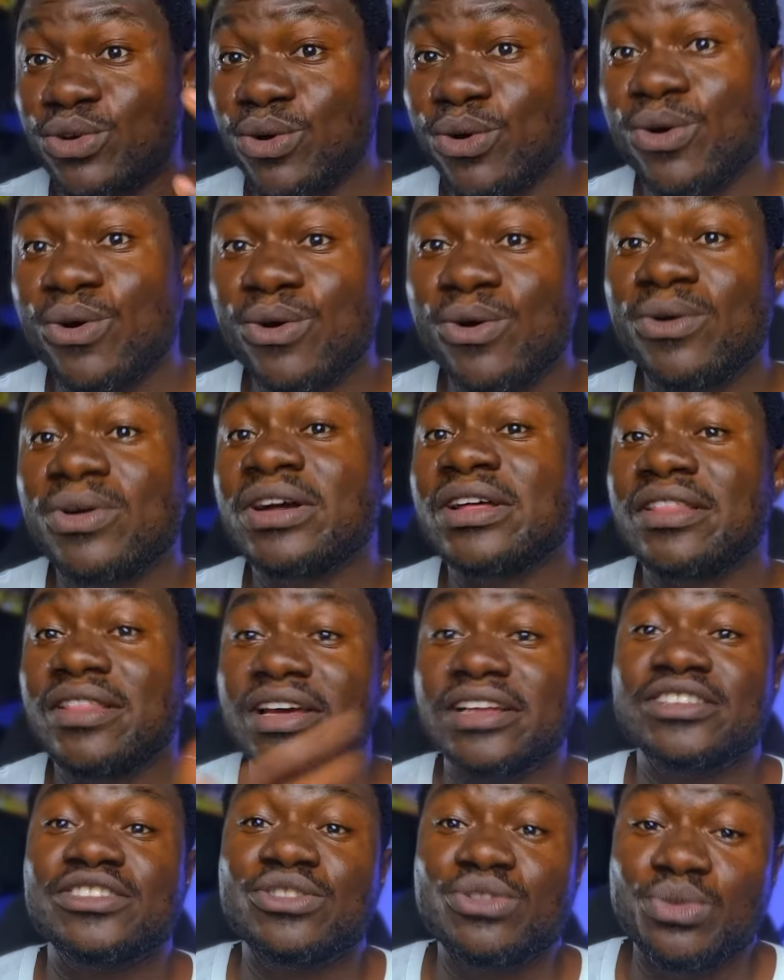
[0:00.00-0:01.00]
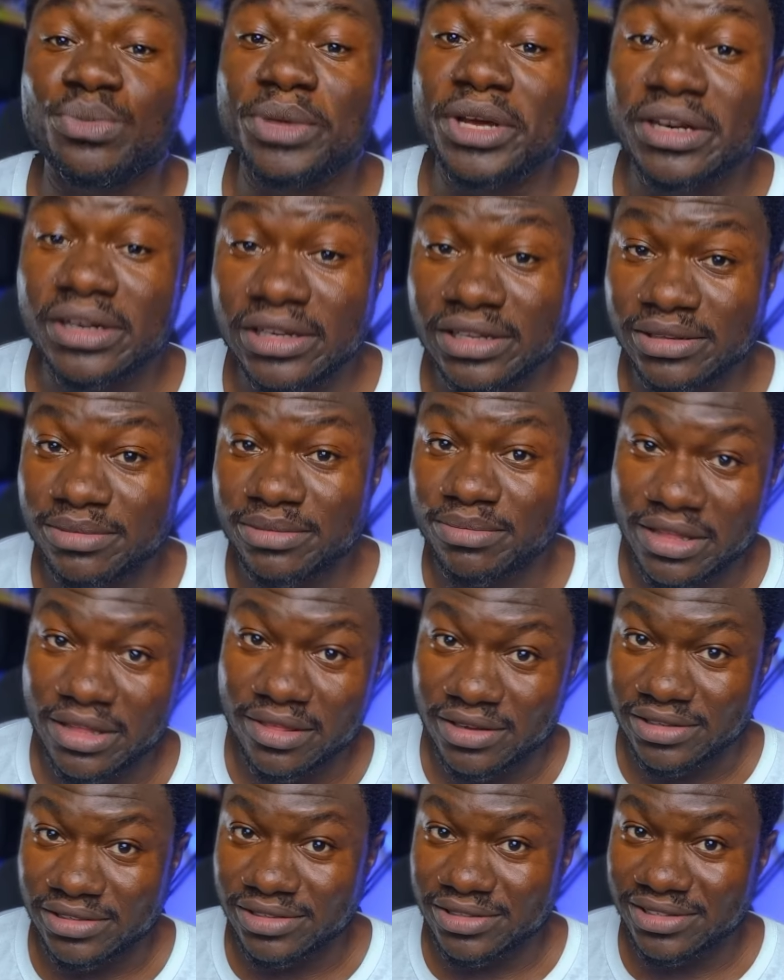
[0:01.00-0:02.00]
or that's numerical
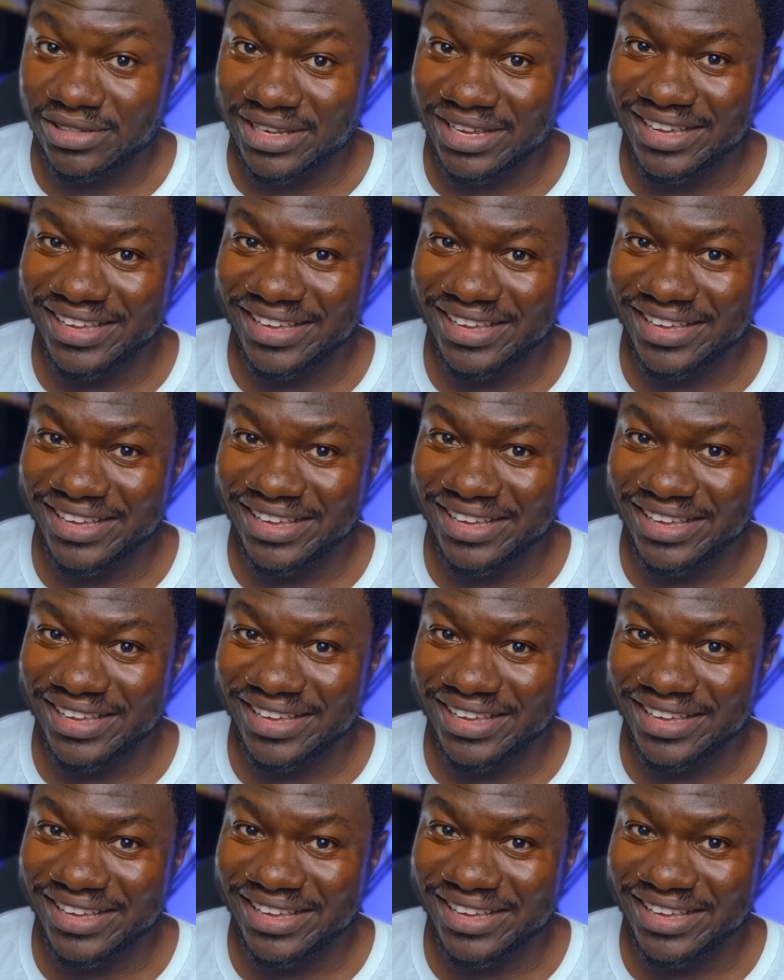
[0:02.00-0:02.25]
methods.